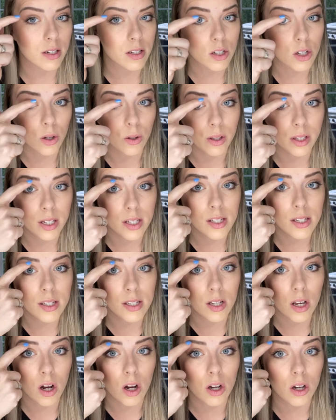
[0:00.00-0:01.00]
So this
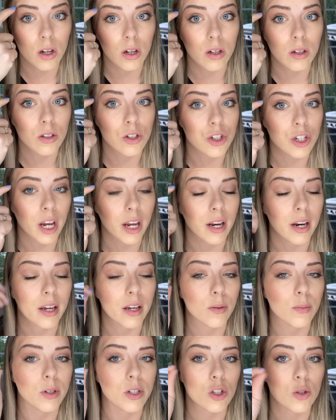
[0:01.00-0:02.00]
is all
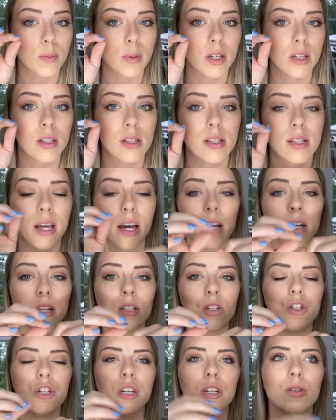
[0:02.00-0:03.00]
shading, which means that
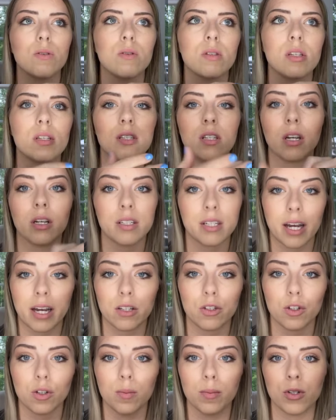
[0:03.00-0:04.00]
she uses a
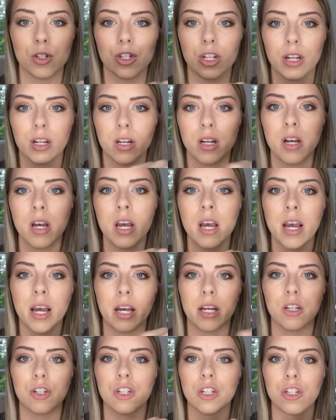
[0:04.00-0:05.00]
tattoo machine
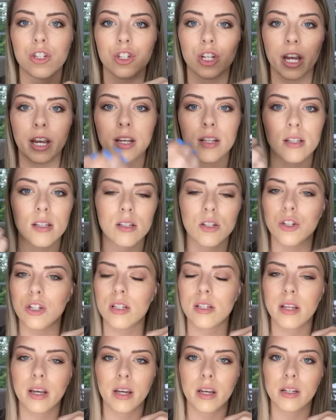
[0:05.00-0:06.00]
and she shades
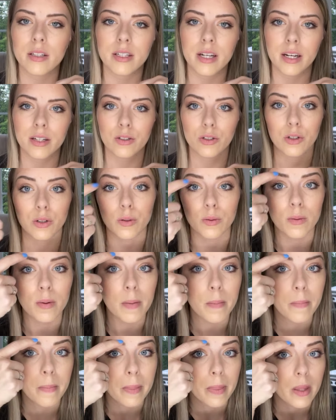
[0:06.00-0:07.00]
just like a tattoo.
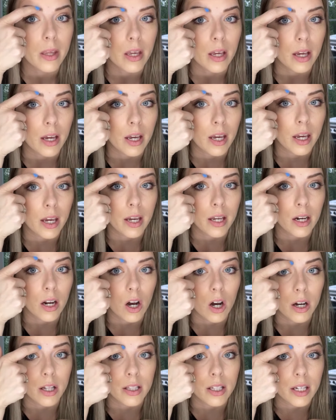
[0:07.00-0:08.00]
And
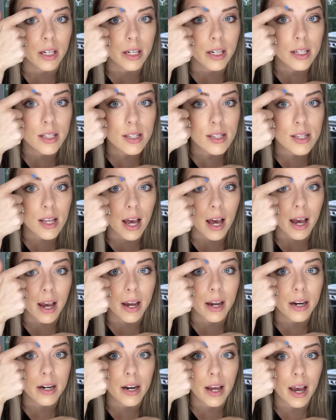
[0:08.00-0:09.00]
on the
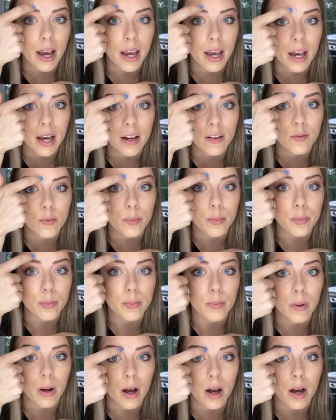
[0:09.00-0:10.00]
inside, I have
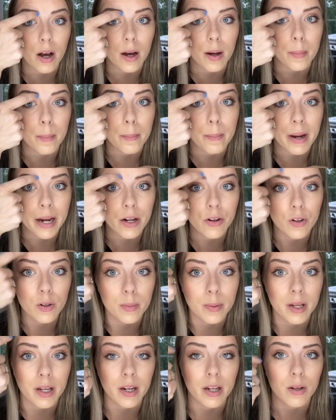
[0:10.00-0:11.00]

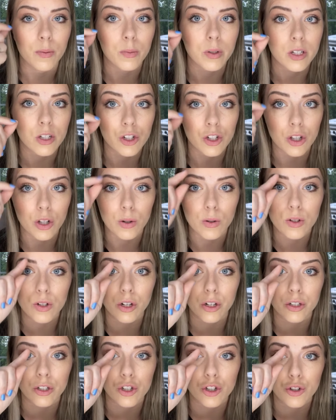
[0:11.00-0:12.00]
microblading, which those
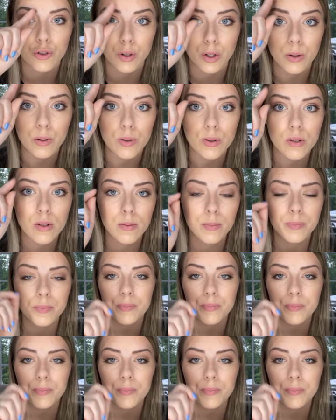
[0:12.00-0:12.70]
are strokes.